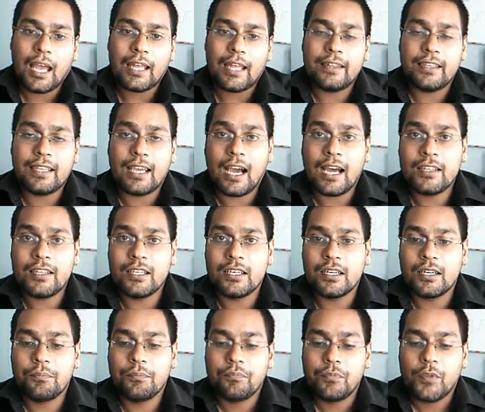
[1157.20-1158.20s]
and the
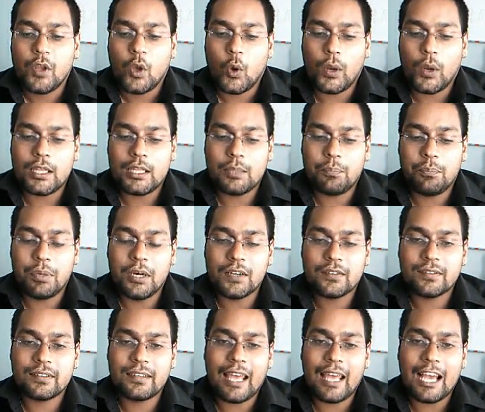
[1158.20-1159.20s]
other where the
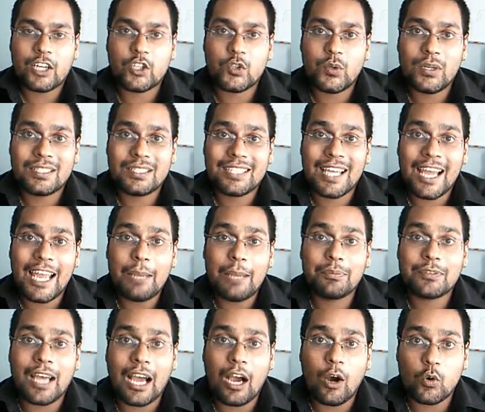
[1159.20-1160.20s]
person actually
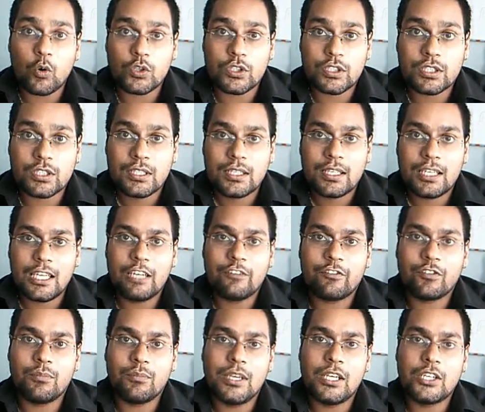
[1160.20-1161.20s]
types out
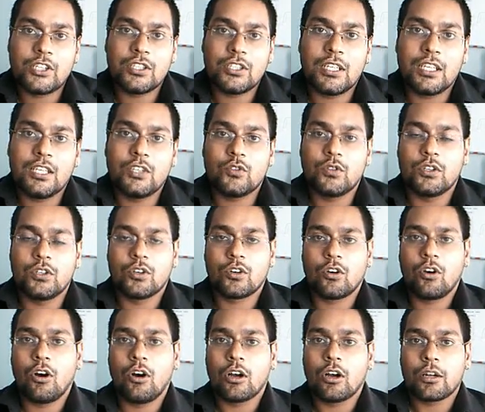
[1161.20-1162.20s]
information into the
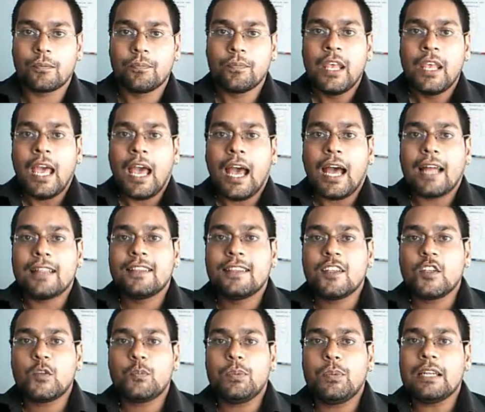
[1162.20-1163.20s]
record. And
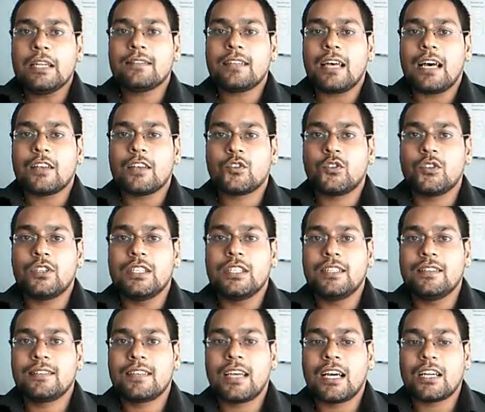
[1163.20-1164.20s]
this brings us to the
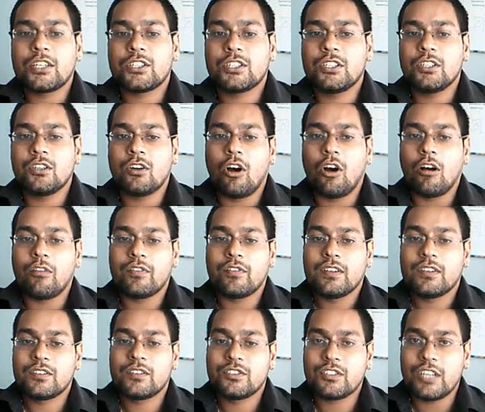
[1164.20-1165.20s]
discussion of
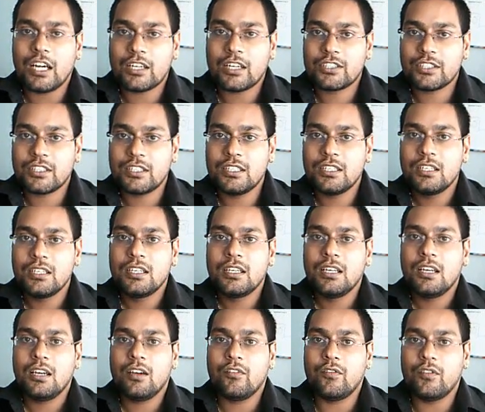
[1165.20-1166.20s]
structured
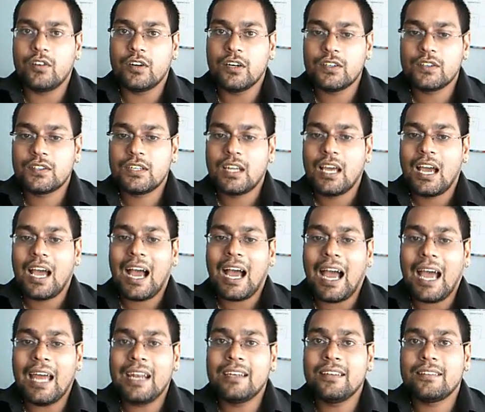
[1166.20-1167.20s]
versus
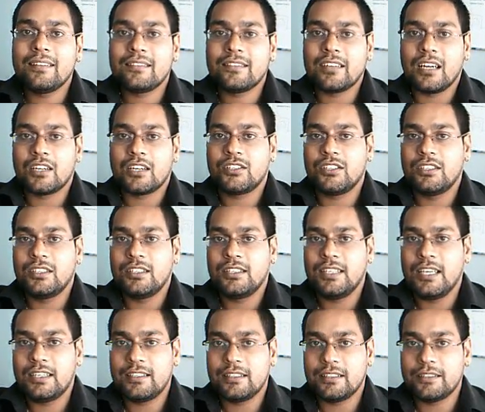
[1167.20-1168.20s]

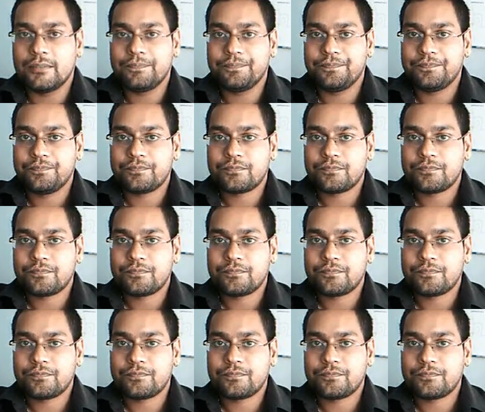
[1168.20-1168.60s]
unstructured data.